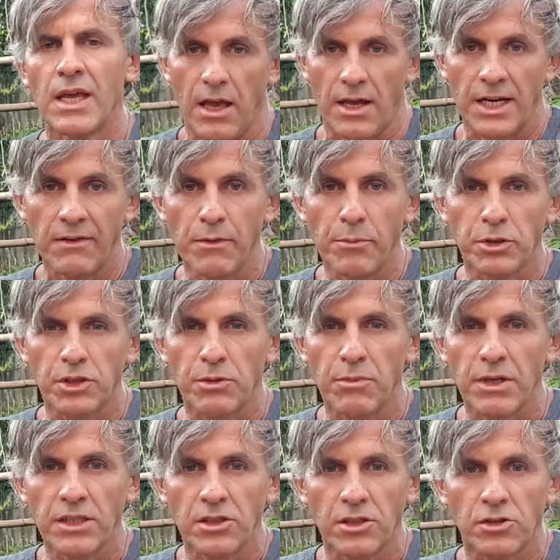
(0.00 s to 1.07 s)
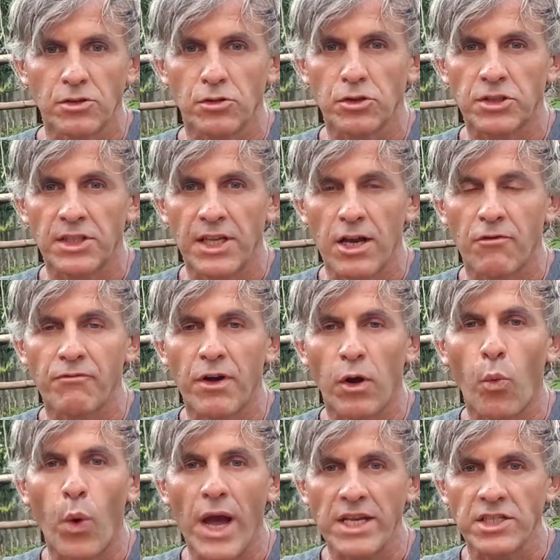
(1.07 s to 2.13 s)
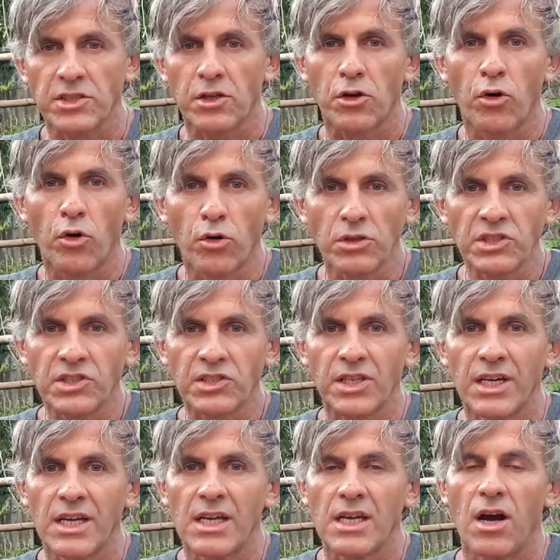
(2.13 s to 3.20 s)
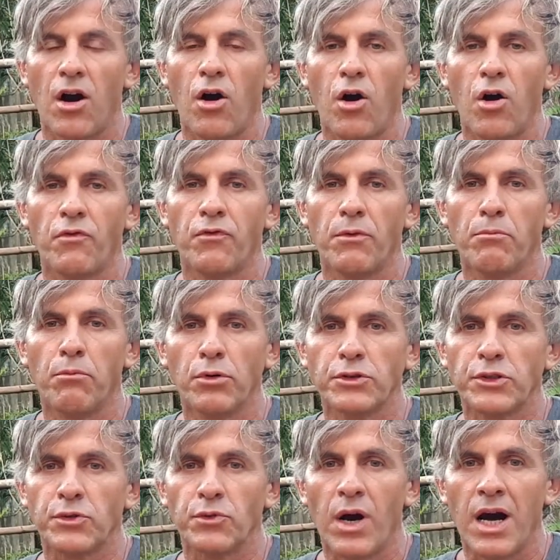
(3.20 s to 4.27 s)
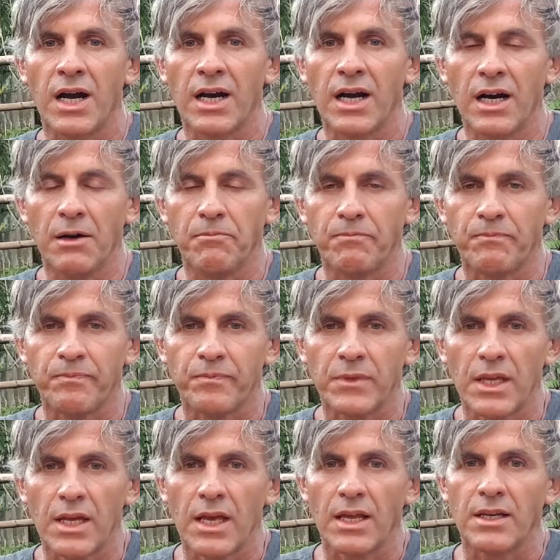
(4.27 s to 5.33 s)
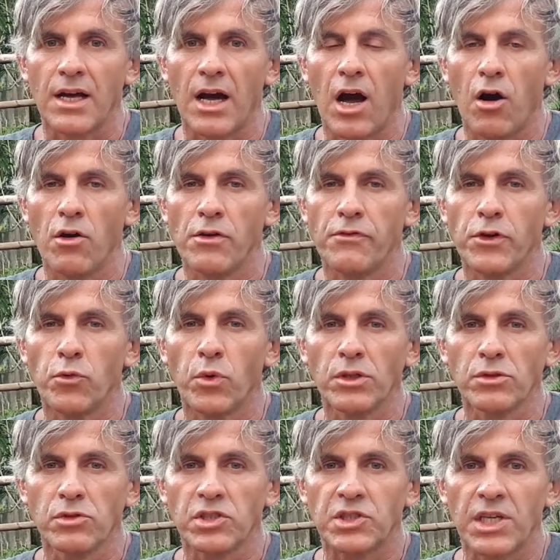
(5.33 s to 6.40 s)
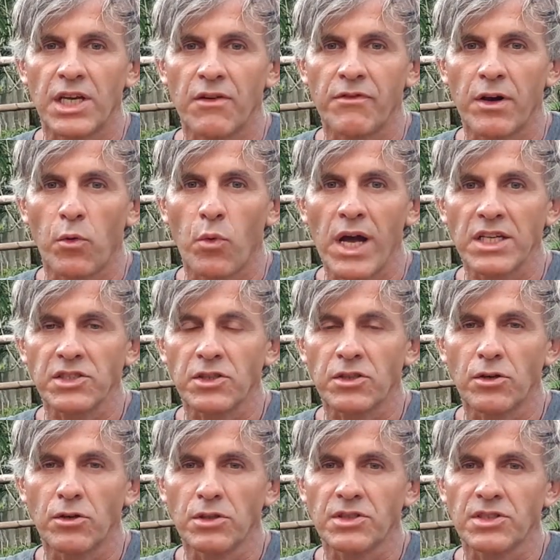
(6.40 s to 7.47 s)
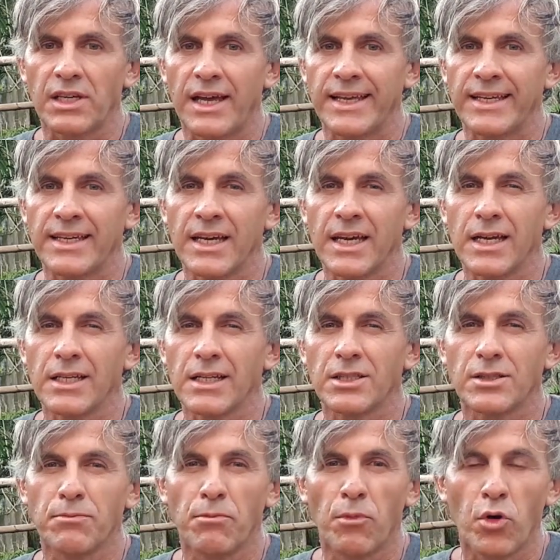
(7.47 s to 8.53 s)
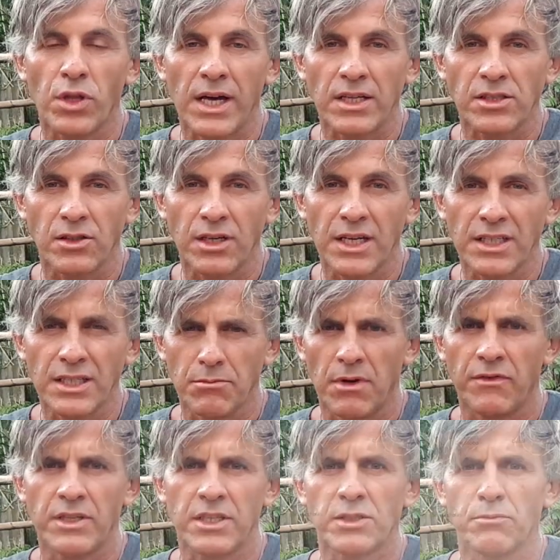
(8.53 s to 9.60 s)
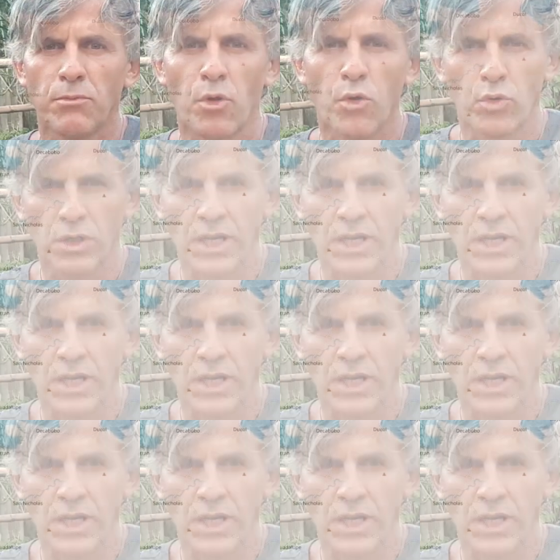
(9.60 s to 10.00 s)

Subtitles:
Another possibility is to stay on the west coast of Busuanga. Now, if you want to stay on the west coast, again, it's more isolated, but there is more